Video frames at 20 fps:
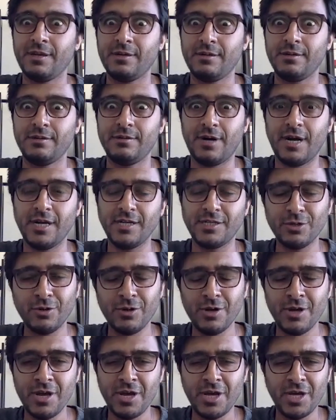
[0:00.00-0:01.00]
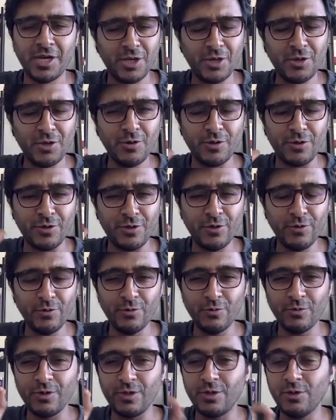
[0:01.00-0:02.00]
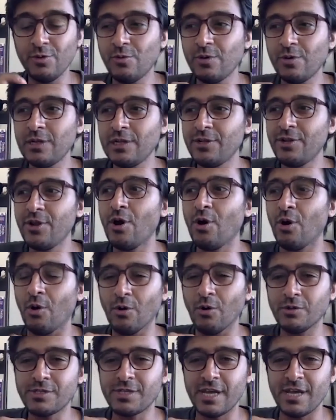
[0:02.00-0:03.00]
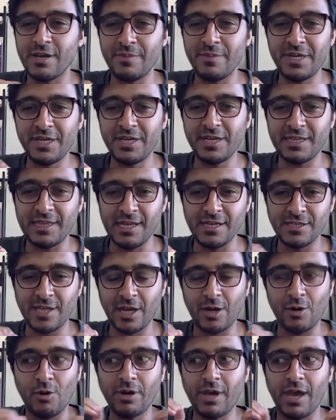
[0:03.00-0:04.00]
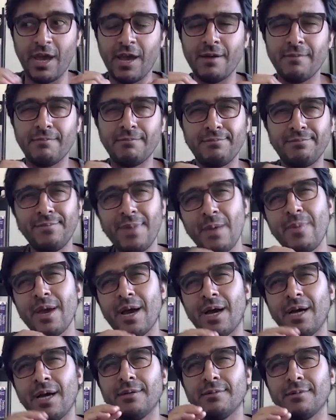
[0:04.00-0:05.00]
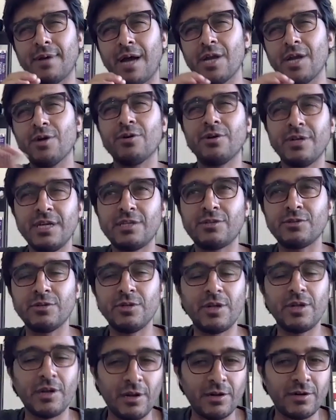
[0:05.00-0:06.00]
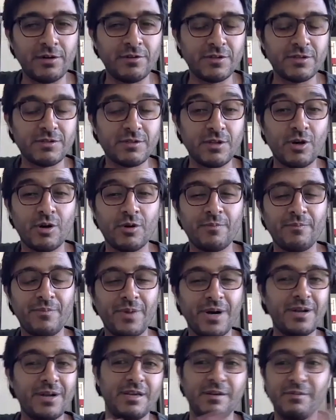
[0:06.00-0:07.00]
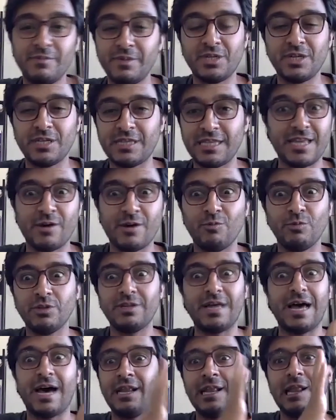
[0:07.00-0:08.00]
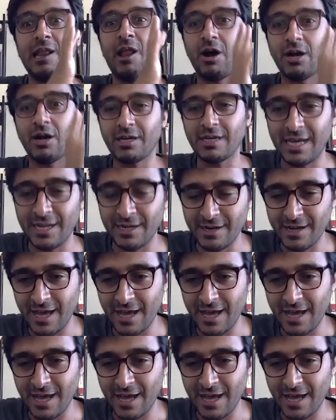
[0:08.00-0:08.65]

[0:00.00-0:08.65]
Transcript: right? So you will know immediately. It's like, okay, maybe I don't need to learn this now, but immediately that will unlock at